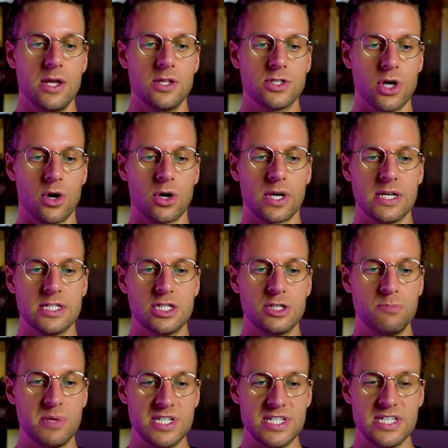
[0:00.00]
target
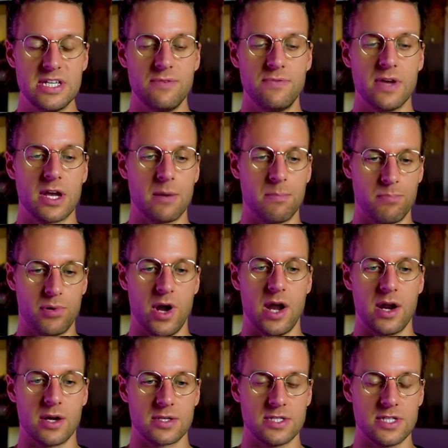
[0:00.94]
specific
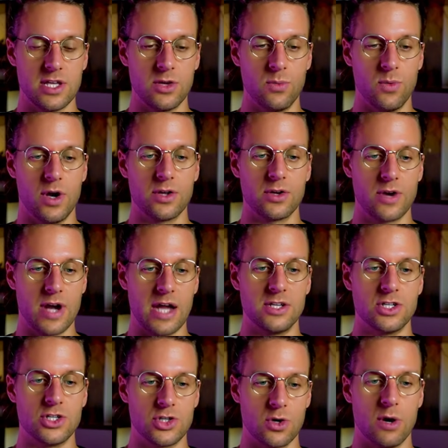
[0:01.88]
products that you want your
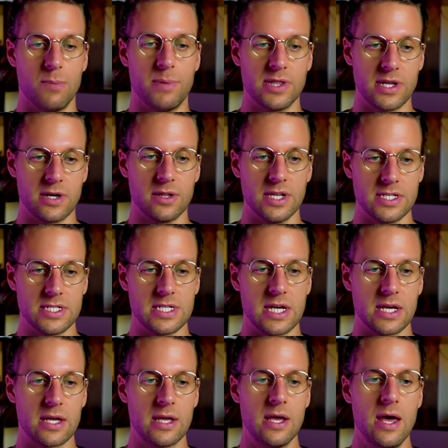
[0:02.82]
ad to show up on their
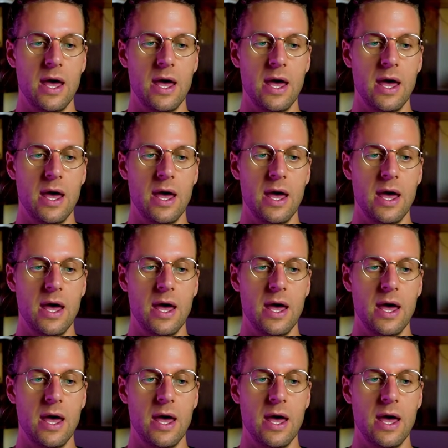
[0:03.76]
listing.